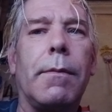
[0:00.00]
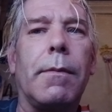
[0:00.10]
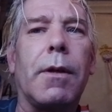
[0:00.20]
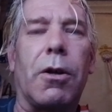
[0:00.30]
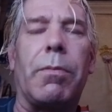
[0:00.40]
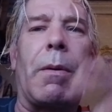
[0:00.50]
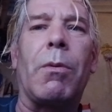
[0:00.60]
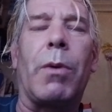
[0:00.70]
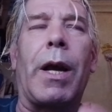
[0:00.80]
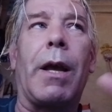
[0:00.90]
Because
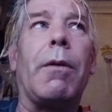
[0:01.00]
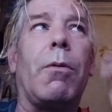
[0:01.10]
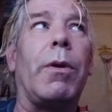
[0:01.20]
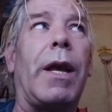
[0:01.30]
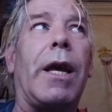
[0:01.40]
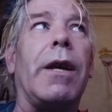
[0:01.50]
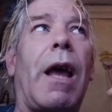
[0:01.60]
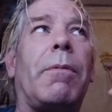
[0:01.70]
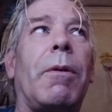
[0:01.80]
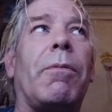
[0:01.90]
remember when they
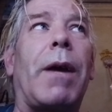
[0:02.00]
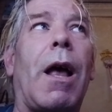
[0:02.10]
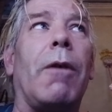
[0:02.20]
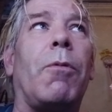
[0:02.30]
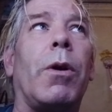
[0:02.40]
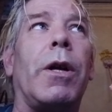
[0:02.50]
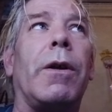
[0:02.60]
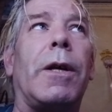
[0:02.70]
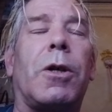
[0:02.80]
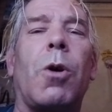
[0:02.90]
kidnapped me from California,
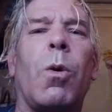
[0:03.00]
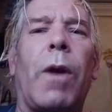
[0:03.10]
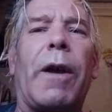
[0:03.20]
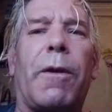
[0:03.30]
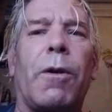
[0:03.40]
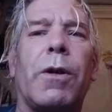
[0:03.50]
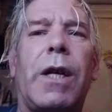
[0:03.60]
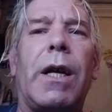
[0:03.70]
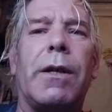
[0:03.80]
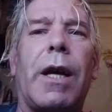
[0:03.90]
they stole like
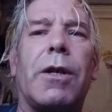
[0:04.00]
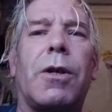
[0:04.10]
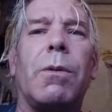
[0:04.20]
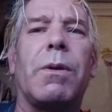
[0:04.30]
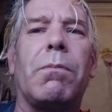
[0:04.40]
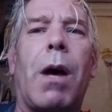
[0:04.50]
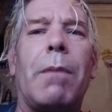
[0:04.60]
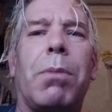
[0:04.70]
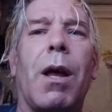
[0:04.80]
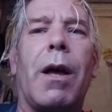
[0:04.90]
13 test tubes of my
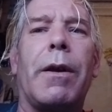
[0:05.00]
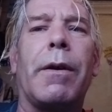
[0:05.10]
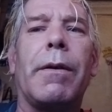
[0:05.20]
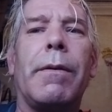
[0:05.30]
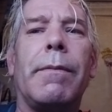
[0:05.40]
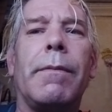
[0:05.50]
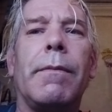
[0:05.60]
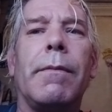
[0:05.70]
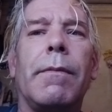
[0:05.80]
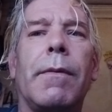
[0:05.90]
blood
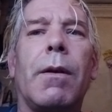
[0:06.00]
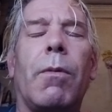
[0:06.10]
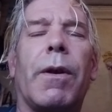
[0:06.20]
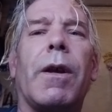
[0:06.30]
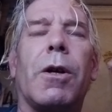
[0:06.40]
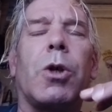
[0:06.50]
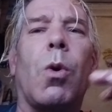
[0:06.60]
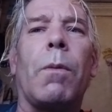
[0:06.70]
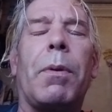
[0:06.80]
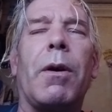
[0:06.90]
within a
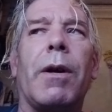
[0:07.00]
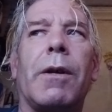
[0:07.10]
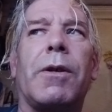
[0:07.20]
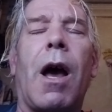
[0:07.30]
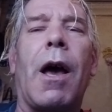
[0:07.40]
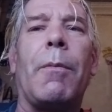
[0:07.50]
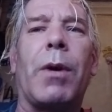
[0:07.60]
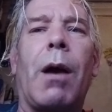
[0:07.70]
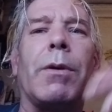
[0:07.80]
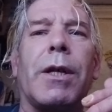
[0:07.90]
short period of time
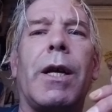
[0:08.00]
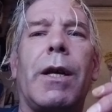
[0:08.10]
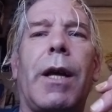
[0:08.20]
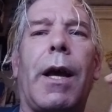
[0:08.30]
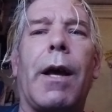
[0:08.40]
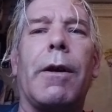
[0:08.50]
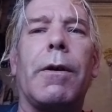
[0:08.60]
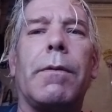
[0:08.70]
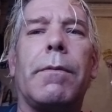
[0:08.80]
when I was in Indiana.